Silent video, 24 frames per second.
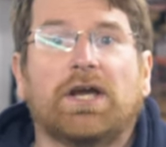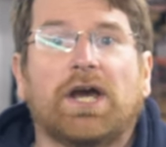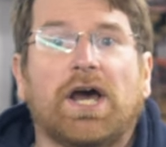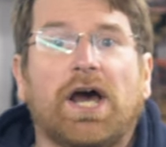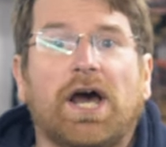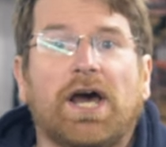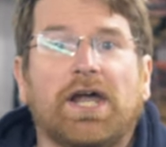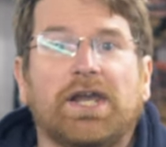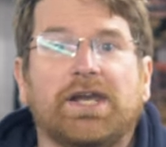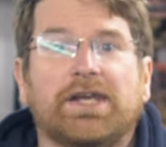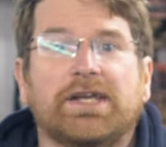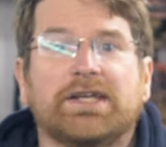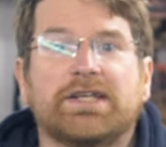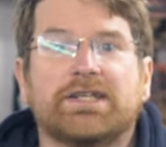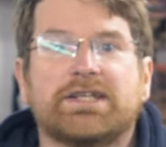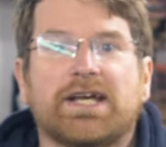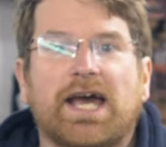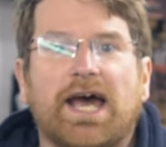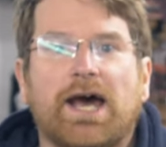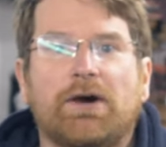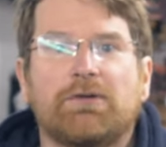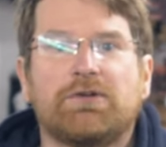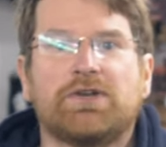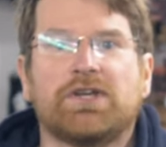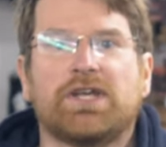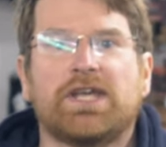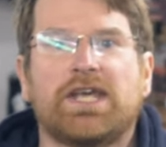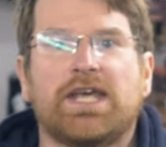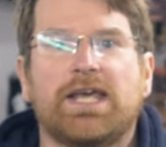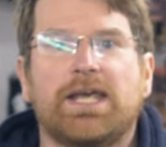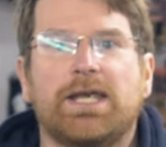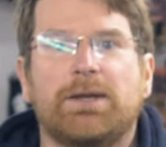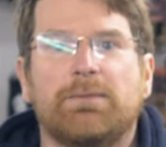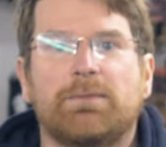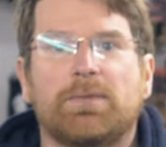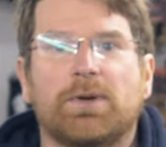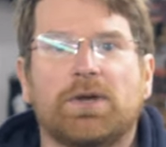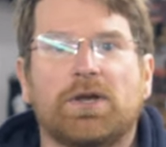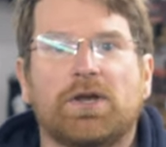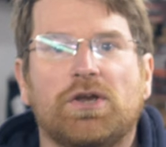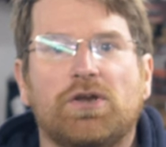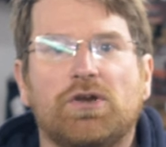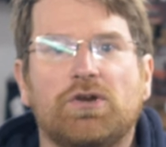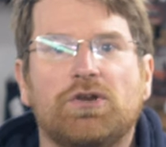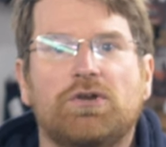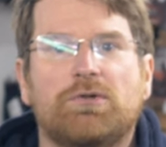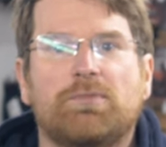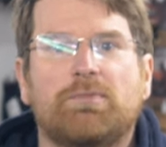and how to keep a
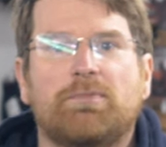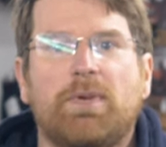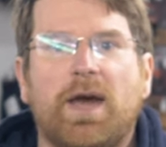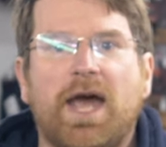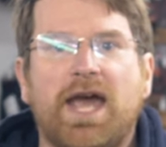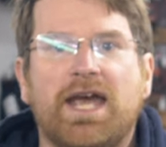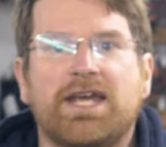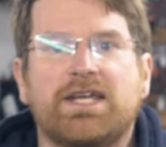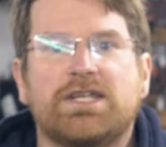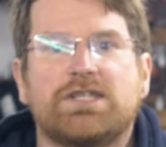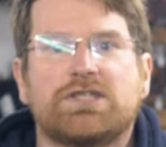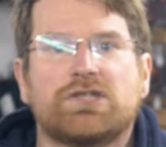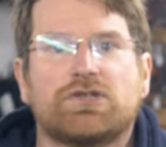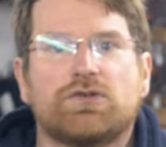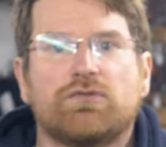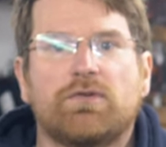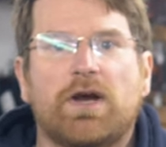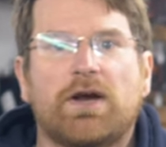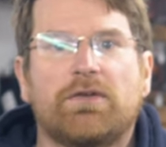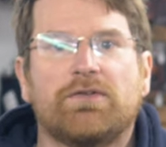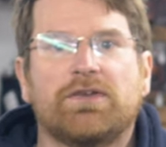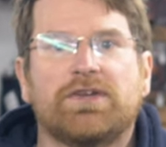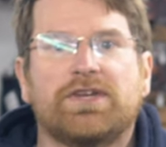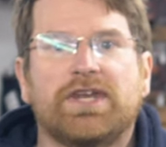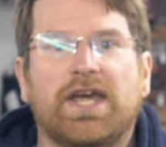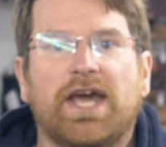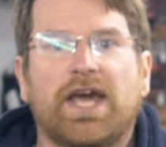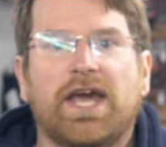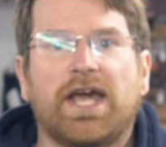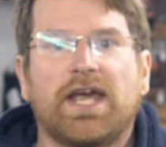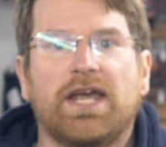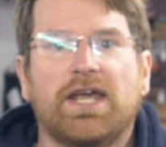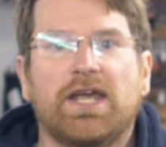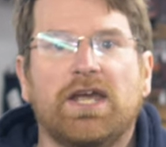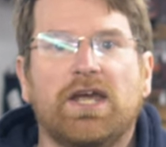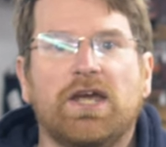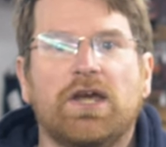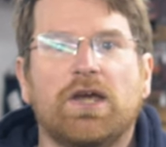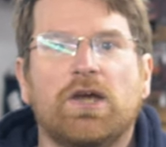good pace throughout the day,